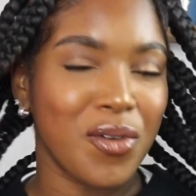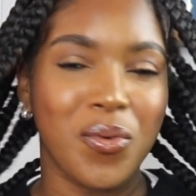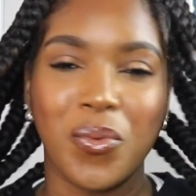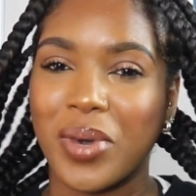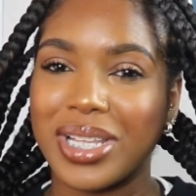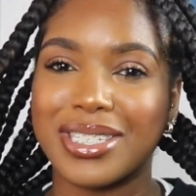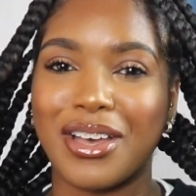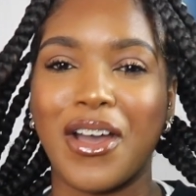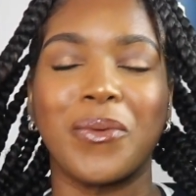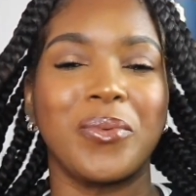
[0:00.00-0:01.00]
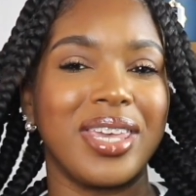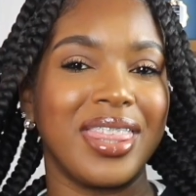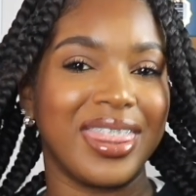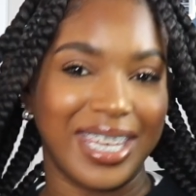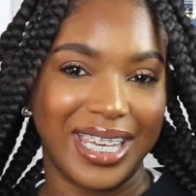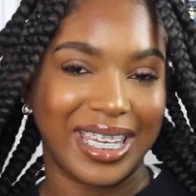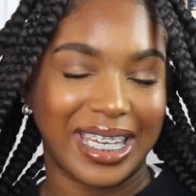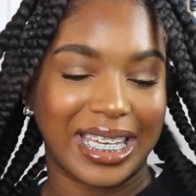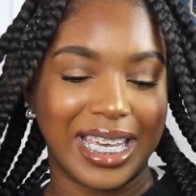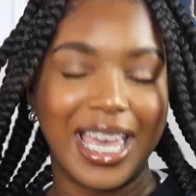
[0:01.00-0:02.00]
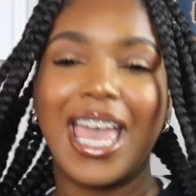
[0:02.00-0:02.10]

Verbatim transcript: What are we thinking?